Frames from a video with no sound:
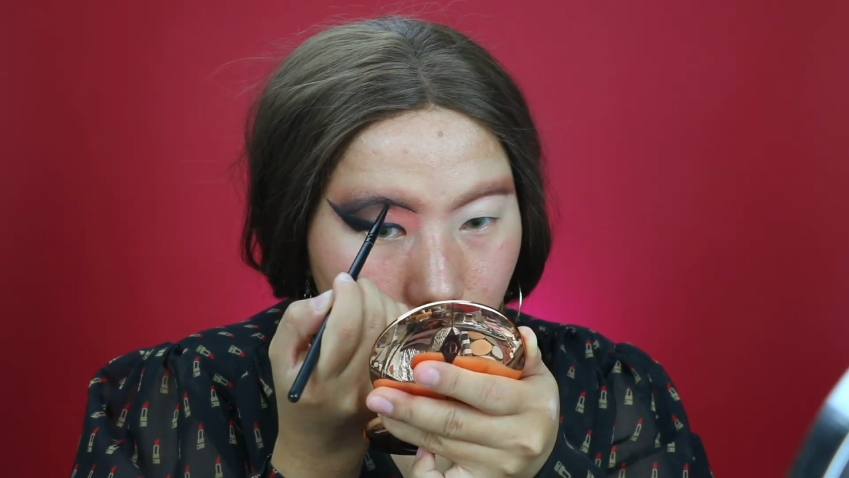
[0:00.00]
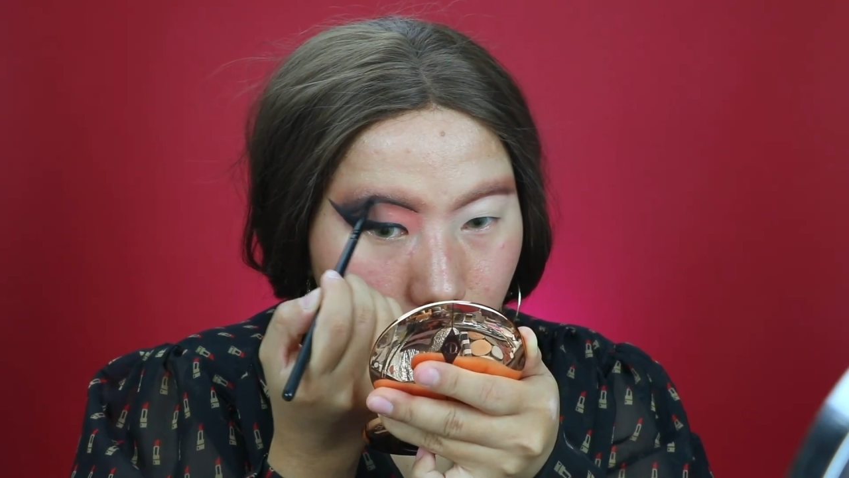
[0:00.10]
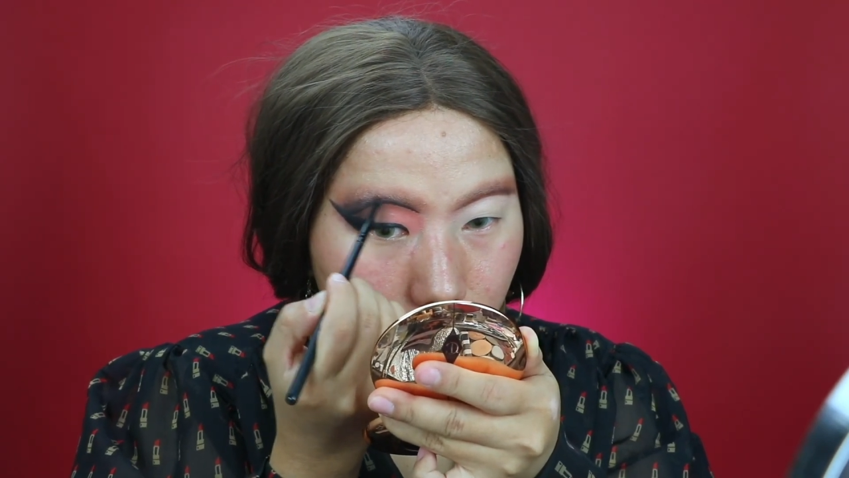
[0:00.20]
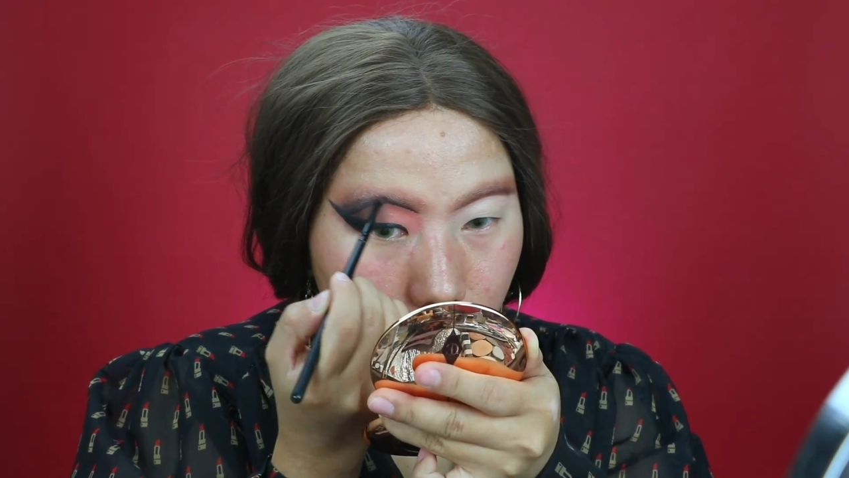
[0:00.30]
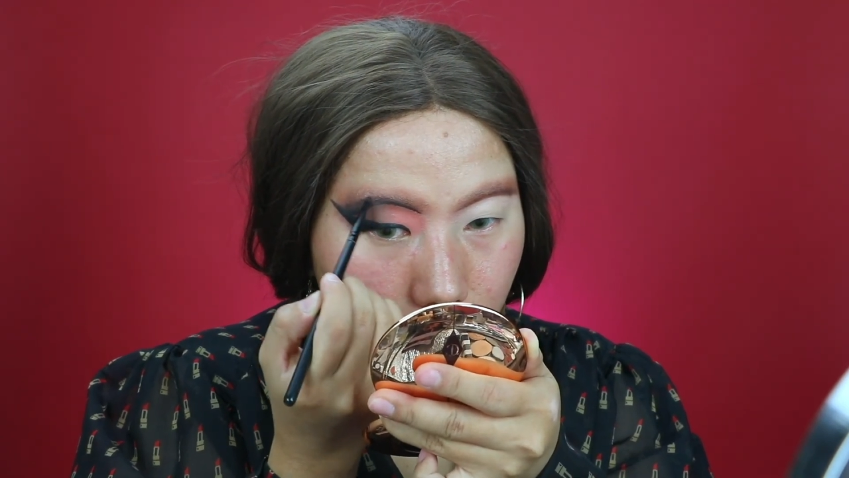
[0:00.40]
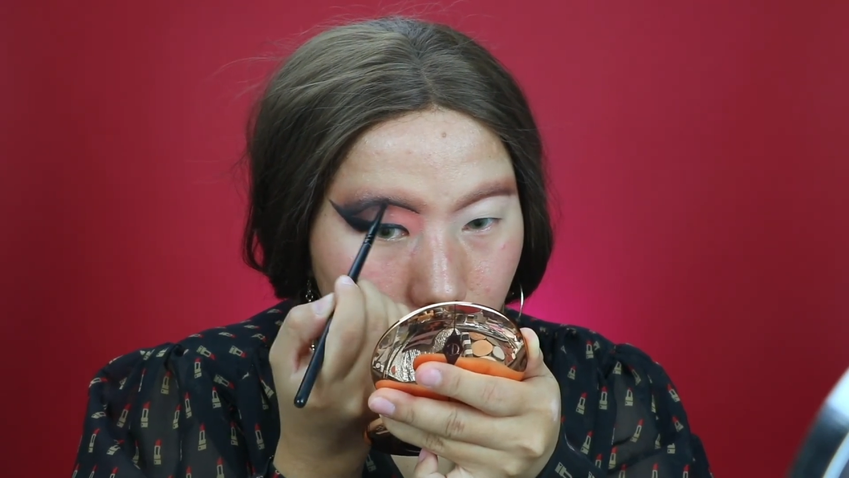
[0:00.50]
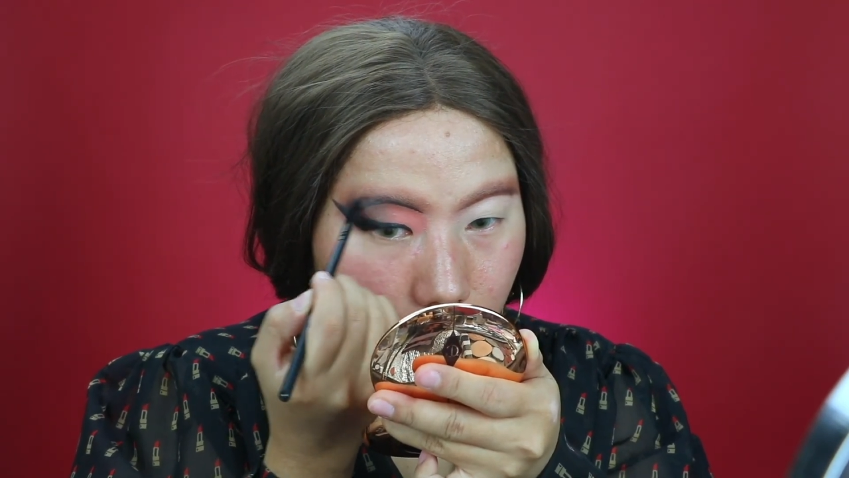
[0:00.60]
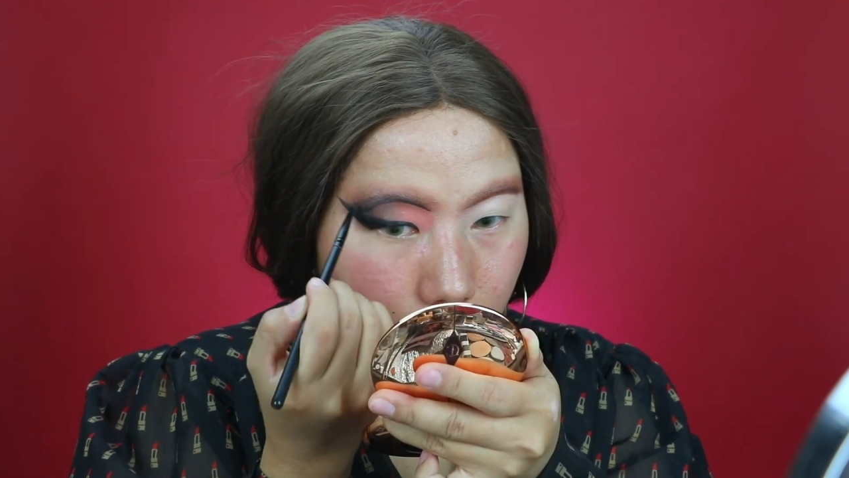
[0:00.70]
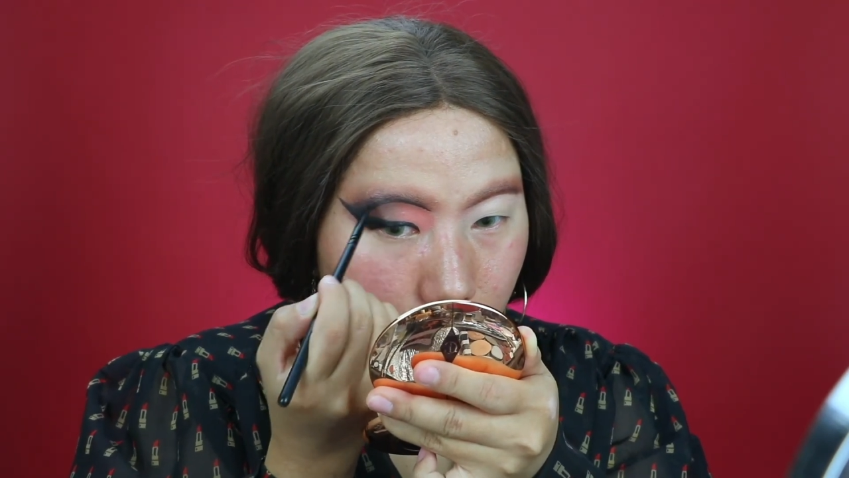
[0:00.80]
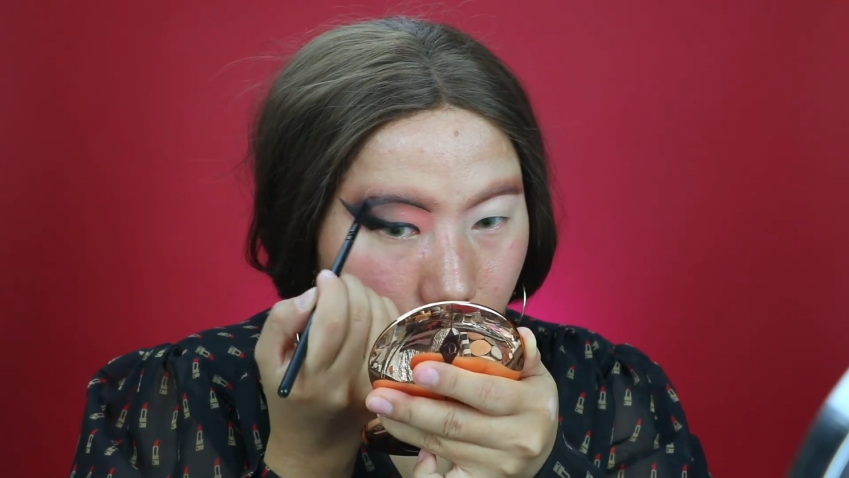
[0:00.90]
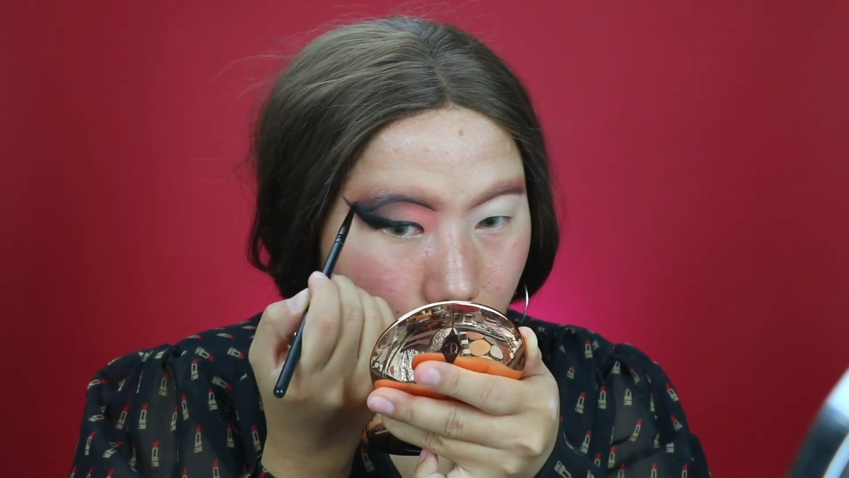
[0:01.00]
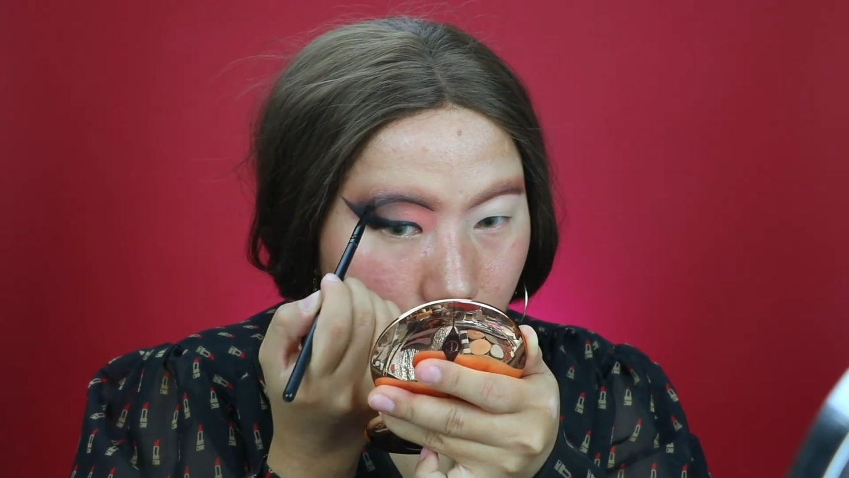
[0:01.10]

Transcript: base eyeshadow,